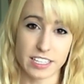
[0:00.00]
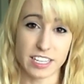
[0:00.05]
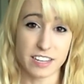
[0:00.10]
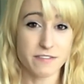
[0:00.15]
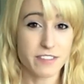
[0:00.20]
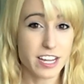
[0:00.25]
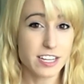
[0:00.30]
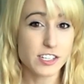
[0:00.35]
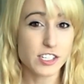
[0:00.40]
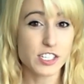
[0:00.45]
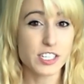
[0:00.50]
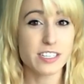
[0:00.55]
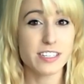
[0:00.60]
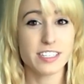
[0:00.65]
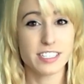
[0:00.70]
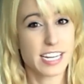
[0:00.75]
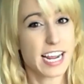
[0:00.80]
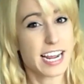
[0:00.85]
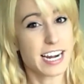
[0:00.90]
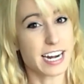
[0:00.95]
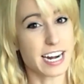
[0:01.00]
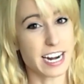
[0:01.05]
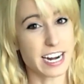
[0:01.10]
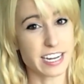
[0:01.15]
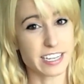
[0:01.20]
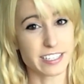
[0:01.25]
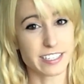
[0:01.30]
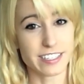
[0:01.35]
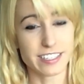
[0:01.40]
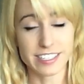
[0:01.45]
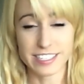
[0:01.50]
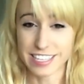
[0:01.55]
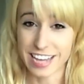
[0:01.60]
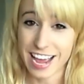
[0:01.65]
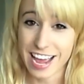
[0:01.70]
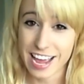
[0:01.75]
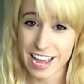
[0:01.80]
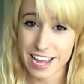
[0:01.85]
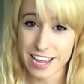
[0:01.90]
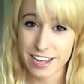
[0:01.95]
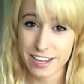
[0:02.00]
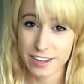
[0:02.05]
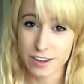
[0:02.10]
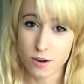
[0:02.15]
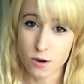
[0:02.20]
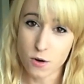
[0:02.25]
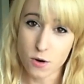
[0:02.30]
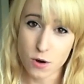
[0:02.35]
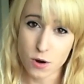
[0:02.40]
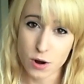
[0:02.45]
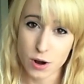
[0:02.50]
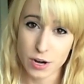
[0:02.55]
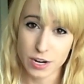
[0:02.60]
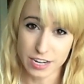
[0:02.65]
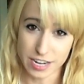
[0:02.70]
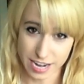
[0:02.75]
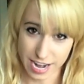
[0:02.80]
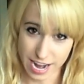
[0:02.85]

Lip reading: convention dating, yay or